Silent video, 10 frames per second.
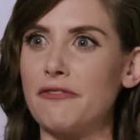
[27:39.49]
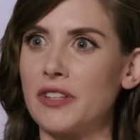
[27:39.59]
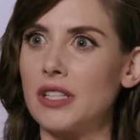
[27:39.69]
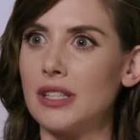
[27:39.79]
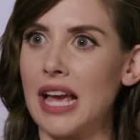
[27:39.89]
it
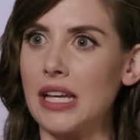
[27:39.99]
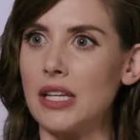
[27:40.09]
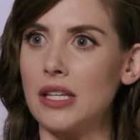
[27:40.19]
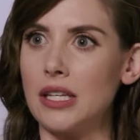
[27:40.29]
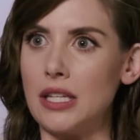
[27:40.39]
feel
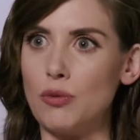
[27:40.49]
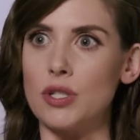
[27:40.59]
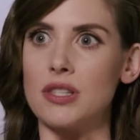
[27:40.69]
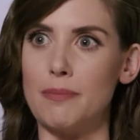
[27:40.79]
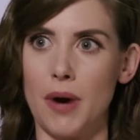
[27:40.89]
like he
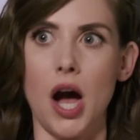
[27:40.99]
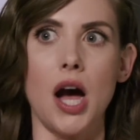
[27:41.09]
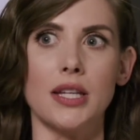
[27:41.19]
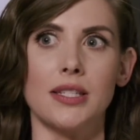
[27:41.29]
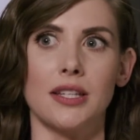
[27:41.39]
was the
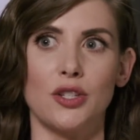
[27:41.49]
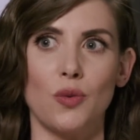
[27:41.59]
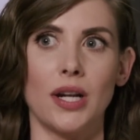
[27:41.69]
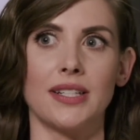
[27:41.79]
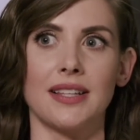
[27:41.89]
boss and
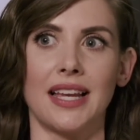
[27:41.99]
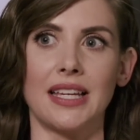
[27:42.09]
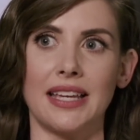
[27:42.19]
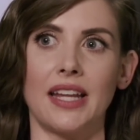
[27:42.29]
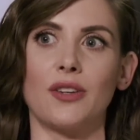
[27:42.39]
you wanted to
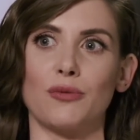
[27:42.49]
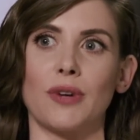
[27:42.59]
like get it